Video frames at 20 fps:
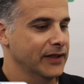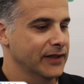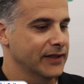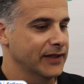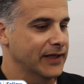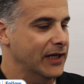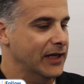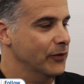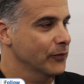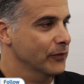
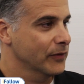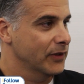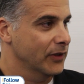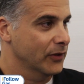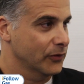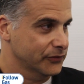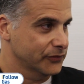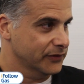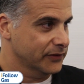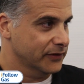Now
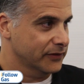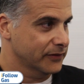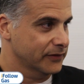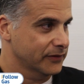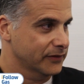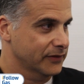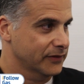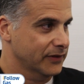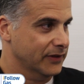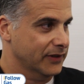closure
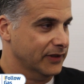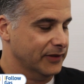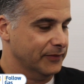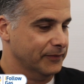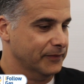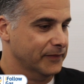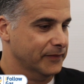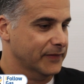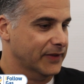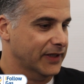
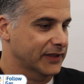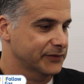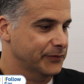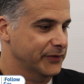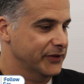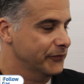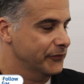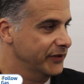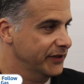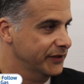has
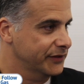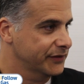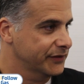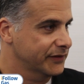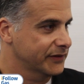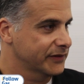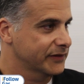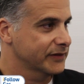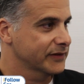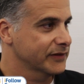been
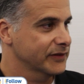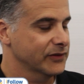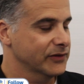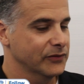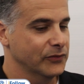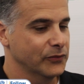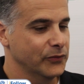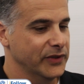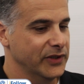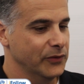reached.
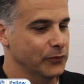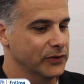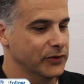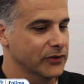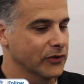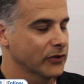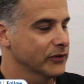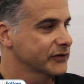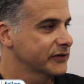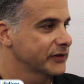We will
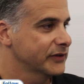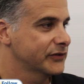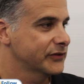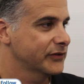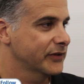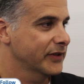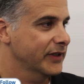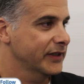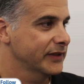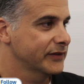
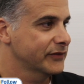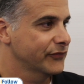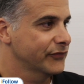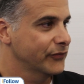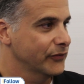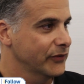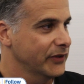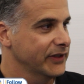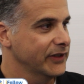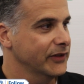concentrate
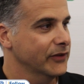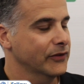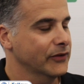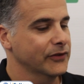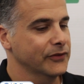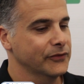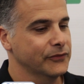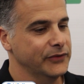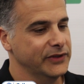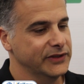fully
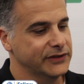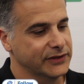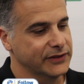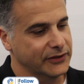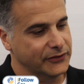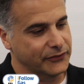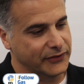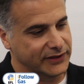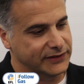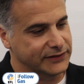on
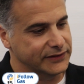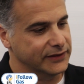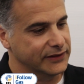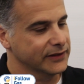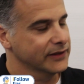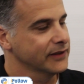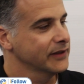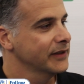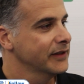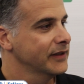
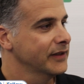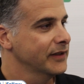regenerating